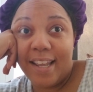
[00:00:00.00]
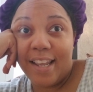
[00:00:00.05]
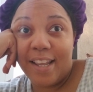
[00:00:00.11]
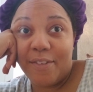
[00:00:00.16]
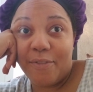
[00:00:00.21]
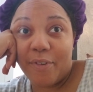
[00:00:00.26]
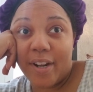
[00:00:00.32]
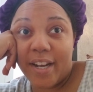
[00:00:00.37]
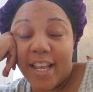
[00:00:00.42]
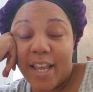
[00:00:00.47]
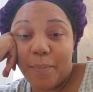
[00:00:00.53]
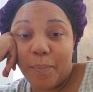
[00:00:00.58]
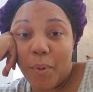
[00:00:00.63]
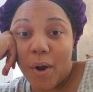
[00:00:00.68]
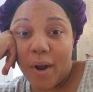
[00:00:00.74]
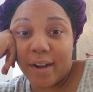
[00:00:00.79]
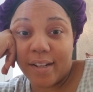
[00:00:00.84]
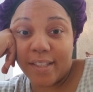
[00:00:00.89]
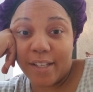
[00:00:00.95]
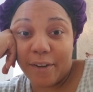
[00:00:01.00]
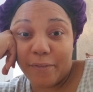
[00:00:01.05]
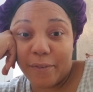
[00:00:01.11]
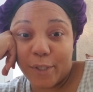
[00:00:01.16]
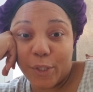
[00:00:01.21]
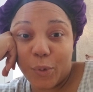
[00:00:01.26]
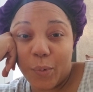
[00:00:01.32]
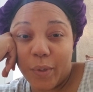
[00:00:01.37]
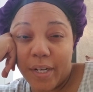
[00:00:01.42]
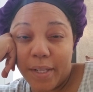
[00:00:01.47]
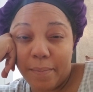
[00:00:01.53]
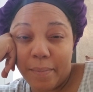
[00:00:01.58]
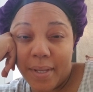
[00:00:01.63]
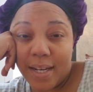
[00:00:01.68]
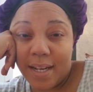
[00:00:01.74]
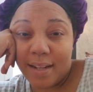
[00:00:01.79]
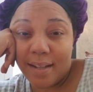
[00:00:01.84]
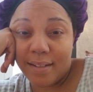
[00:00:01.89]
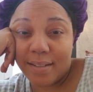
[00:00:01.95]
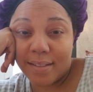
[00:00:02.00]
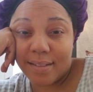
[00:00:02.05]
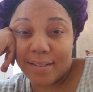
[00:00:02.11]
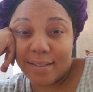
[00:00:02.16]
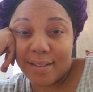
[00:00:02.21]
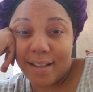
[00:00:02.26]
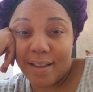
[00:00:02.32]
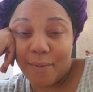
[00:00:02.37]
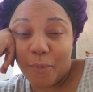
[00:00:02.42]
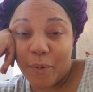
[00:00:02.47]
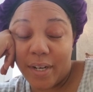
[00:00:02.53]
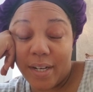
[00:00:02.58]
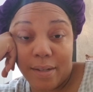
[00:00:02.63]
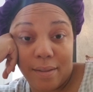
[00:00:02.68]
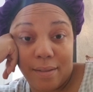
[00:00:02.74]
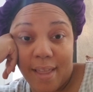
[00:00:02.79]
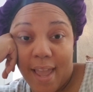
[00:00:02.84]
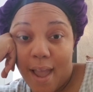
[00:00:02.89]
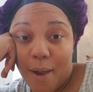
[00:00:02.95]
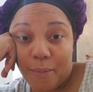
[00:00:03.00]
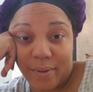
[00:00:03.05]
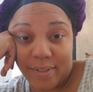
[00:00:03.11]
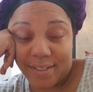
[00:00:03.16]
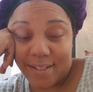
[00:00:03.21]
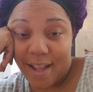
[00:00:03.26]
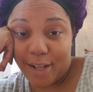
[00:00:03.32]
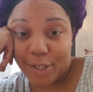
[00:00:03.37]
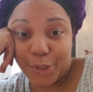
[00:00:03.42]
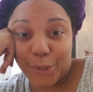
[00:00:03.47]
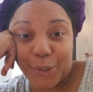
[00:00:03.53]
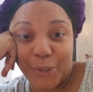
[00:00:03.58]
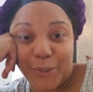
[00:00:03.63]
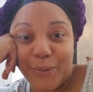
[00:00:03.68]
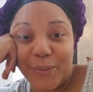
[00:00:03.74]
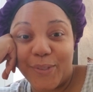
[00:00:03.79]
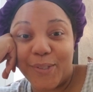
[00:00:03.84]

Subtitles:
Freddie had parked there for 20 minutes when that was not true.